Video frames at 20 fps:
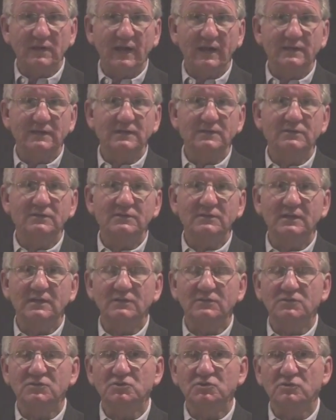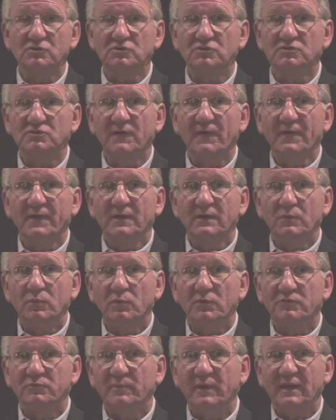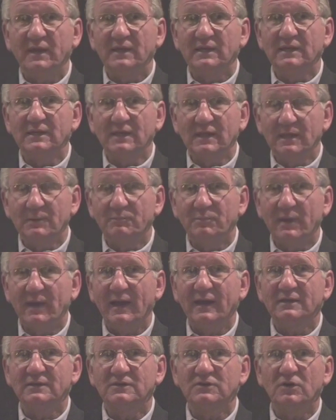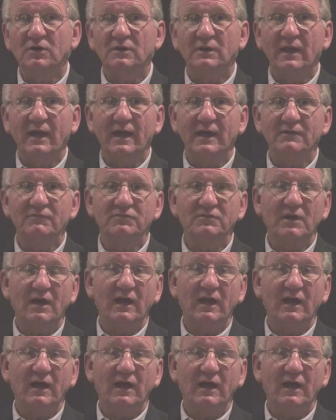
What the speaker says: I didn't think the church was making an impact in our lives,